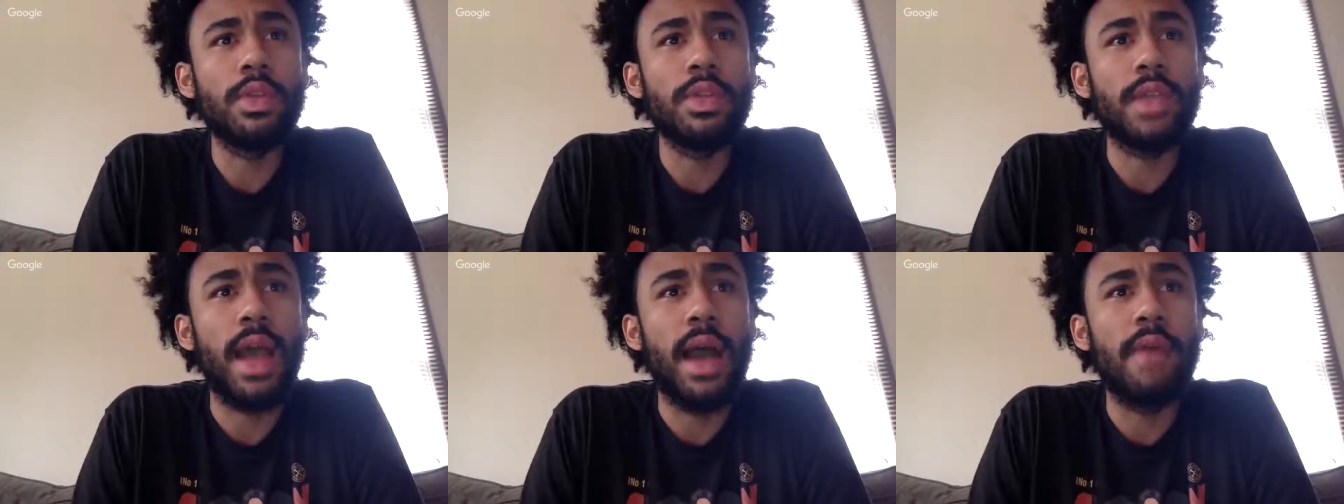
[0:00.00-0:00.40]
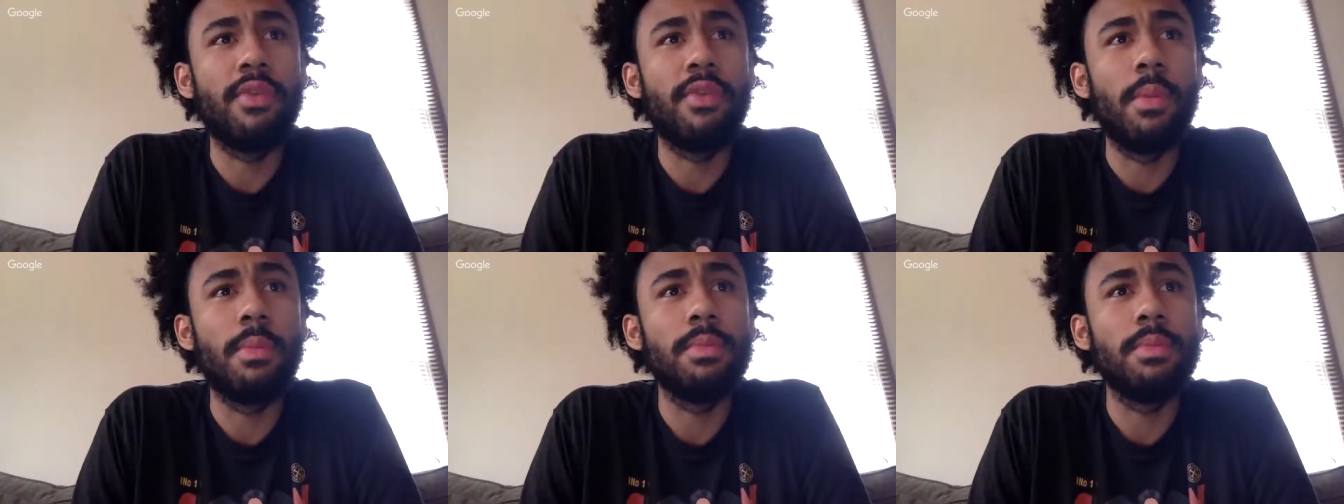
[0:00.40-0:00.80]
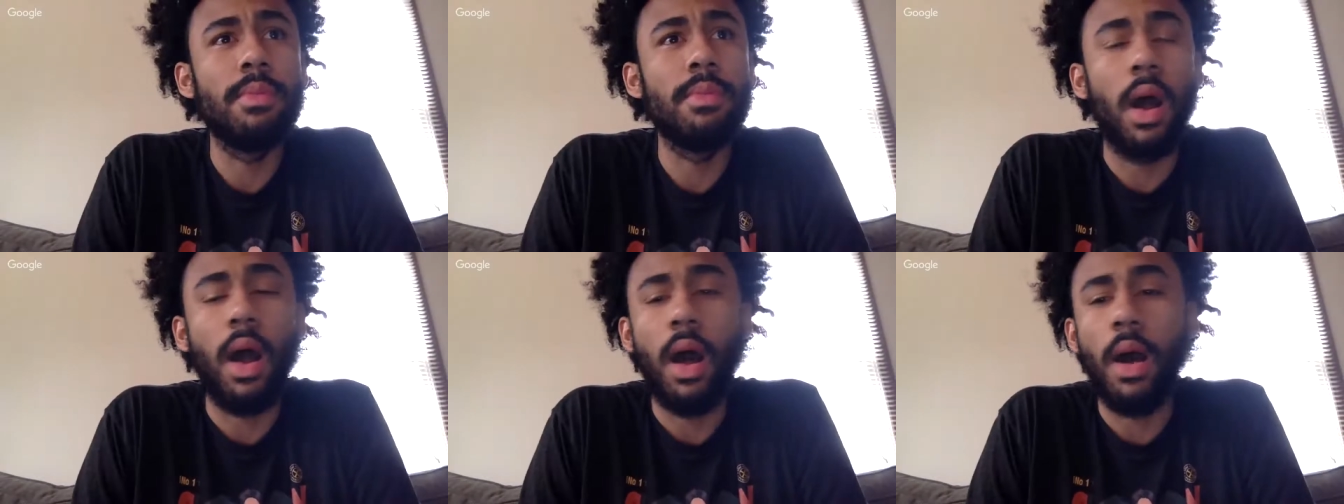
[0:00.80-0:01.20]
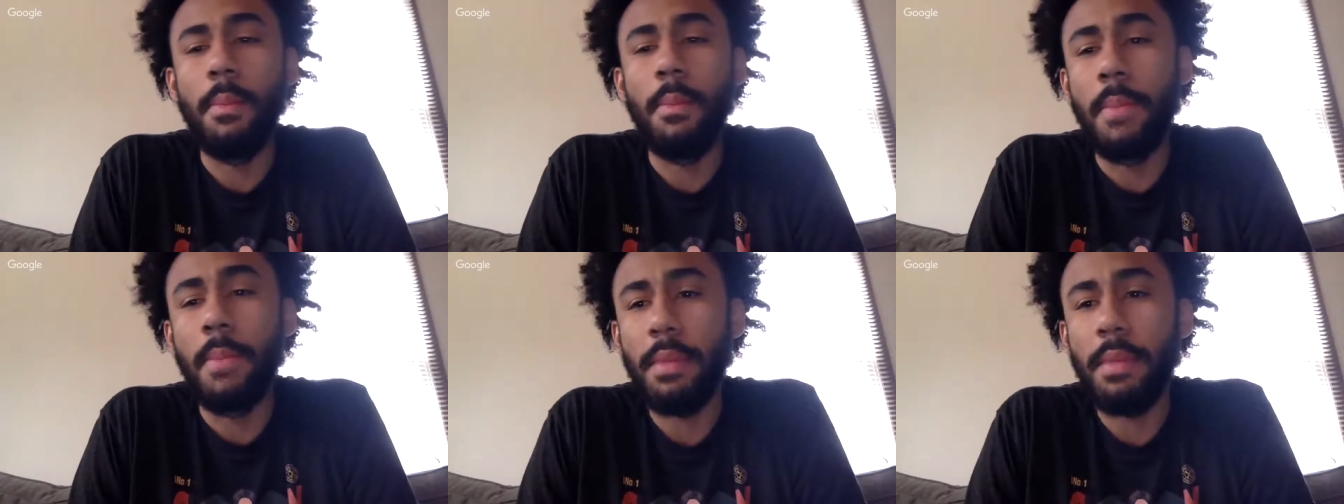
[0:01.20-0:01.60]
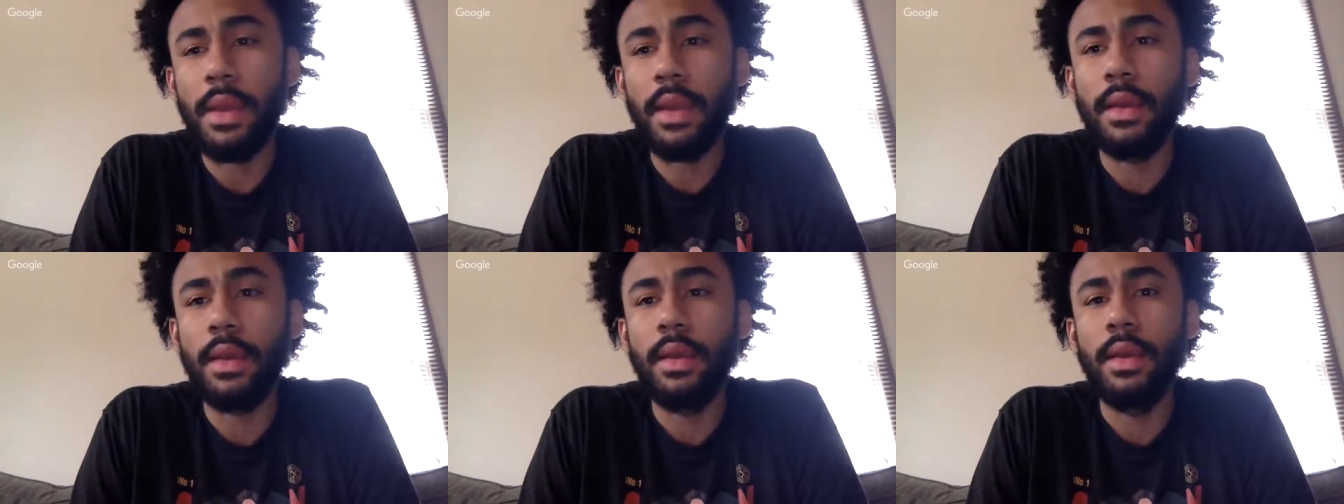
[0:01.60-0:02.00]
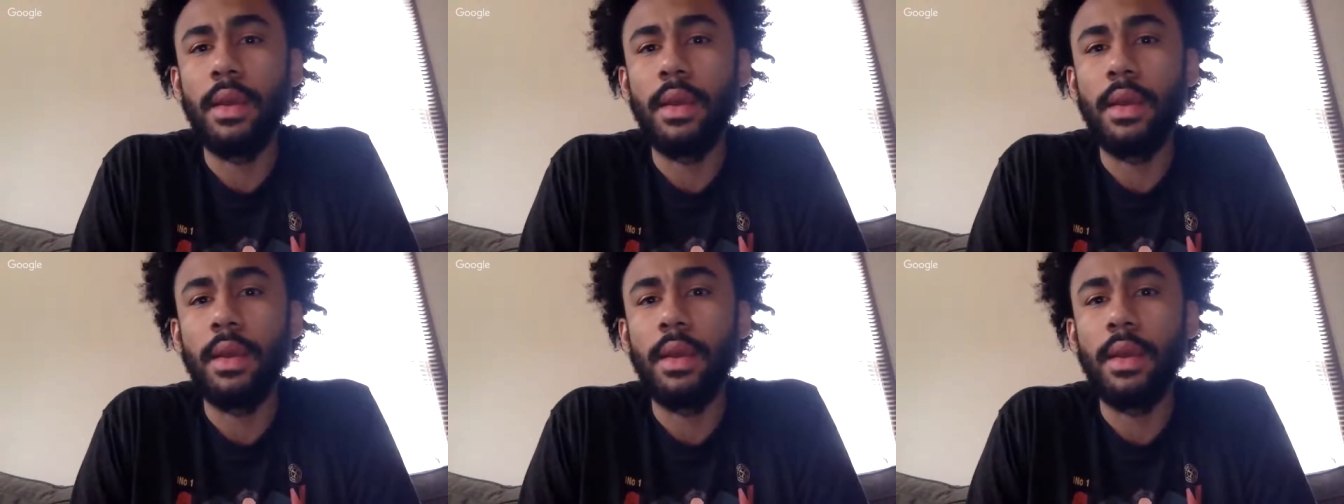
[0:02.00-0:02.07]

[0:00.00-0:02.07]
have them mimic